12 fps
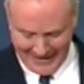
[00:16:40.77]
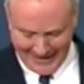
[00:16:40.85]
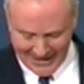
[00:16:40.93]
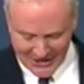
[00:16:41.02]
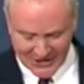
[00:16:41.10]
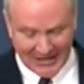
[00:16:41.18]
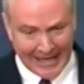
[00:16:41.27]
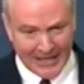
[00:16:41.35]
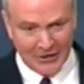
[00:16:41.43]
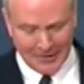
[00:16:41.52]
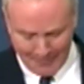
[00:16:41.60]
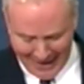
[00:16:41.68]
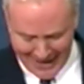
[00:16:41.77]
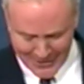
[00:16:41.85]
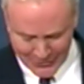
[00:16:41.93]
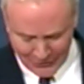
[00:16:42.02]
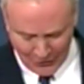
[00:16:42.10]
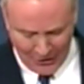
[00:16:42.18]
a state could
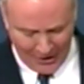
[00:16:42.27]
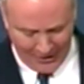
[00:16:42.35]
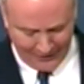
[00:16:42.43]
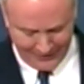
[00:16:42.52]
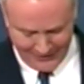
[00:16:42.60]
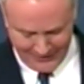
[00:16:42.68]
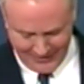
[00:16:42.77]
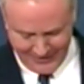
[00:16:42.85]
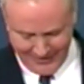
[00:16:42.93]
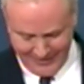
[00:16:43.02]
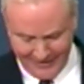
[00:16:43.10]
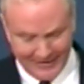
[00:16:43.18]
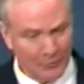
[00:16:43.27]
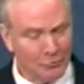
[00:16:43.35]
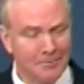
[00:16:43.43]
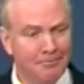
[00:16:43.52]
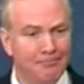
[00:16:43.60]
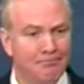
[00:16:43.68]
pass a law that
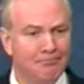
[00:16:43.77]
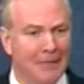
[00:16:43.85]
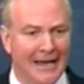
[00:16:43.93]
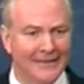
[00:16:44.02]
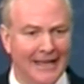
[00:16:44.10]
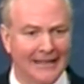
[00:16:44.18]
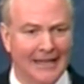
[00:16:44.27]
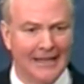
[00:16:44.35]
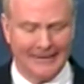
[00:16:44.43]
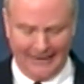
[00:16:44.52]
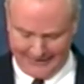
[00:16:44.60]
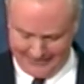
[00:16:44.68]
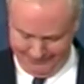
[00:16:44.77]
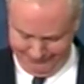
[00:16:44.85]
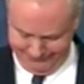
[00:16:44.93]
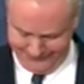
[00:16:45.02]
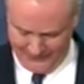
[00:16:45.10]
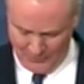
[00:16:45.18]
would ban that conduct,
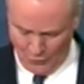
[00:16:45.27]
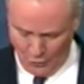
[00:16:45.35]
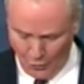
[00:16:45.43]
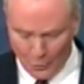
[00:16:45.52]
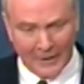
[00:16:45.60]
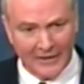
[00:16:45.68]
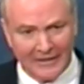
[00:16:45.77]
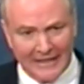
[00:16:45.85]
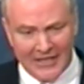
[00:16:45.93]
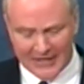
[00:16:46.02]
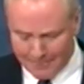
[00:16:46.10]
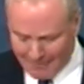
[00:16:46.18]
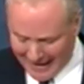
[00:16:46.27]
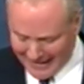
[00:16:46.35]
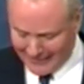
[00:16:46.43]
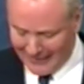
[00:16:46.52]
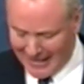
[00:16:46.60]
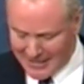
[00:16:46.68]
or would at least
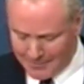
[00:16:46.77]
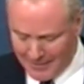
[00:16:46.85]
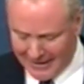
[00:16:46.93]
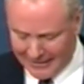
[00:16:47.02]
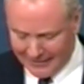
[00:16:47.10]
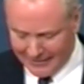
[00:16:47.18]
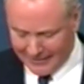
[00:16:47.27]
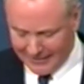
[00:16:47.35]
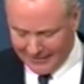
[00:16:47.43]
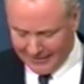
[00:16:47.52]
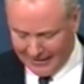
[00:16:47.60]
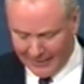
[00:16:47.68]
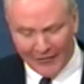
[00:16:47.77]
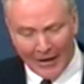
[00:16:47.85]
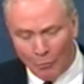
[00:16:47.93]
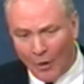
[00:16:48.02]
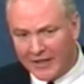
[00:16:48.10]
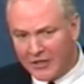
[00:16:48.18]
penalize me if I
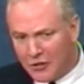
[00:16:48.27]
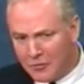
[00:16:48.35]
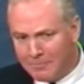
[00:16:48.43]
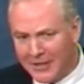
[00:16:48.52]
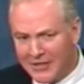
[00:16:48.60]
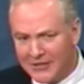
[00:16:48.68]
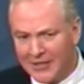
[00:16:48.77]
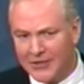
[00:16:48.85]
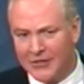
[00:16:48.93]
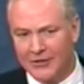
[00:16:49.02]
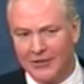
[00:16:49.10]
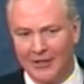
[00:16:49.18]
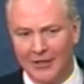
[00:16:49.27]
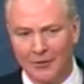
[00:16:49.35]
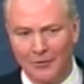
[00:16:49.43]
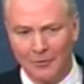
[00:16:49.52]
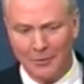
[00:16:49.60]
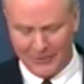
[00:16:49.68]
wanted to do business
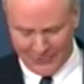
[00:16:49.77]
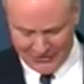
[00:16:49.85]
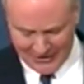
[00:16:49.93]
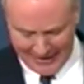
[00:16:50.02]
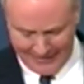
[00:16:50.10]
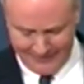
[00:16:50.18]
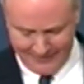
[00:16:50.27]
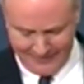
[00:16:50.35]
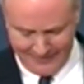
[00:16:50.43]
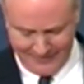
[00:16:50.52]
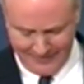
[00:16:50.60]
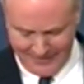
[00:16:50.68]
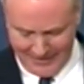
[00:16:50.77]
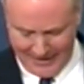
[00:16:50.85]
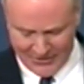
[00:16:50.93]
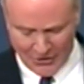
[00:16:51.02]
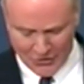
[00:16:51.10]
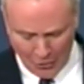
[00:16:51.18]
with the state
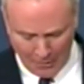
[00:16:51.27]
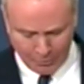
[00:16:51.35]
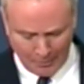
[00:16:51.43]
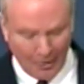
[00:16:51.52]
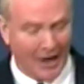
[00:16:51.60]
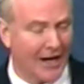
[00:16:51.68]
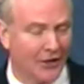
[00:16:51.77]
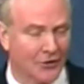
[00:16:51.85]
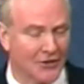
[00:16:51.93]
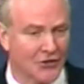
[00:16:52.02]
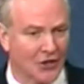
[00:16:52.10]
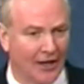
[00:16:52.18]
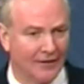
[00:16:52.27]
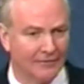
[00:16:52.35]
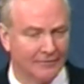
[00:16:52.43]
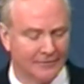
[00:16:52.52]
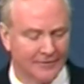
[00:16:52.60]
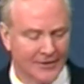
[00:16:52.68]
as a sole proprietor and
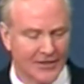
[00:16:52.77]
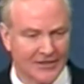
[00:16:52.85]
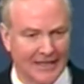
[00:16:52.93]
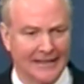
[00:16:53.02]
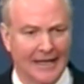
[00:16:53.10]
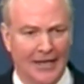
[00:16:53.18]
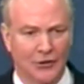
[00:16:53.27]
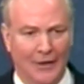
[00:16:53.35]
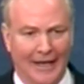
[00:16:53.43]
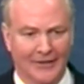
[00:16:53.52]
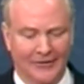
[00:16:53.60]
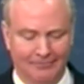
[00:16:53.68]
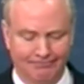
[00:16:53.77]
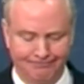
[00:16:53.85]
sought state contracts.